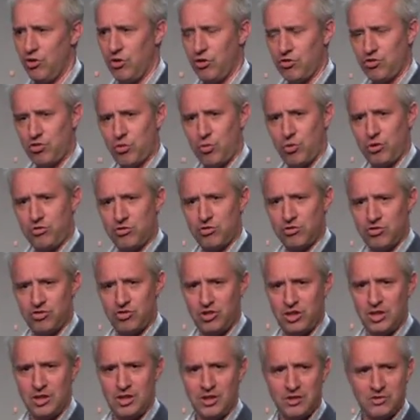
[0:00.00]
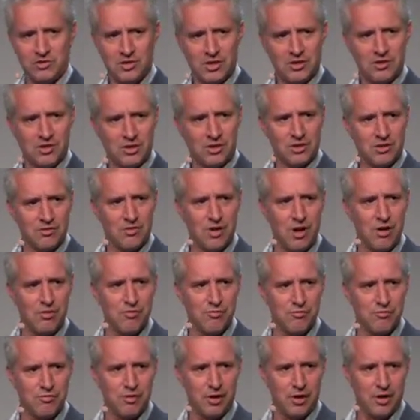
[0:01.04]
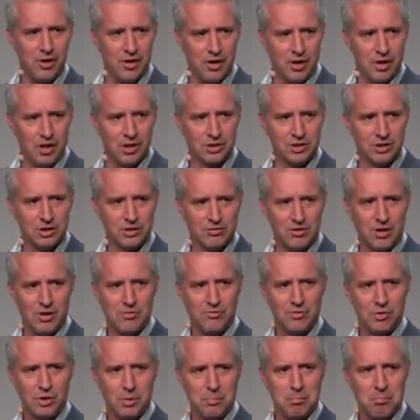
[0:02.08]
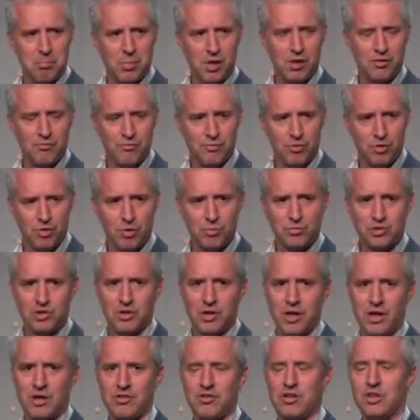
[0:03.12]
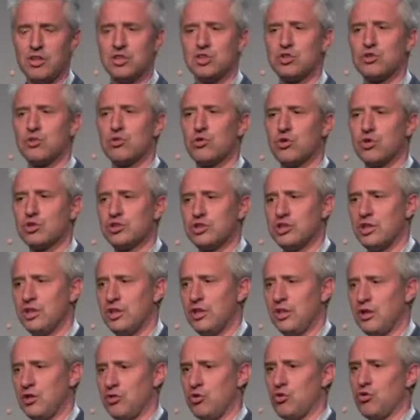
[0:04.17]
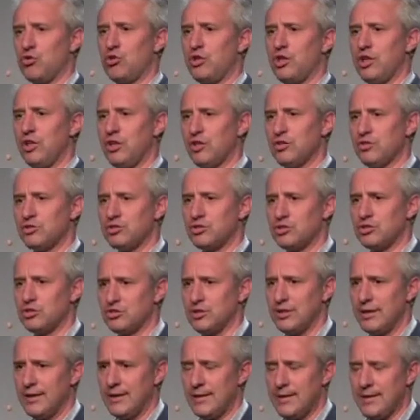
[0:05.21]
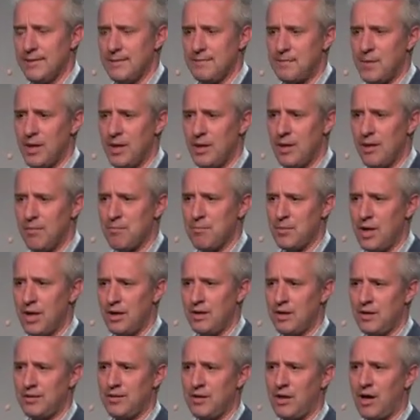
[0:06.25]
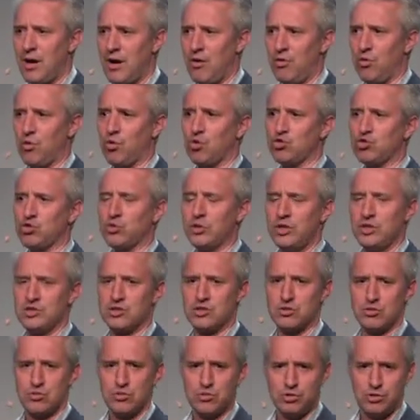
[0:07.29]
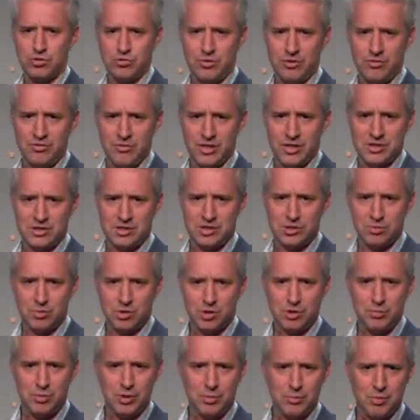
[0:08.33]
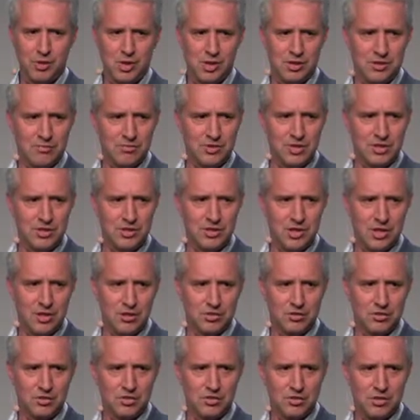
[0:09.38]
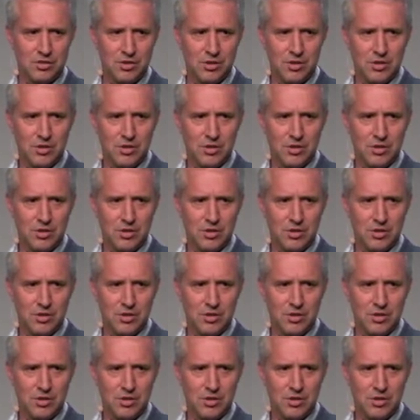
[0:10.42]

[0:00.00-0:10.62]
So what you see is that the crowdfunders, the crowdfunding platforms, are actually sourcing good deals, and that now also institutional investors want to be a part of these deals,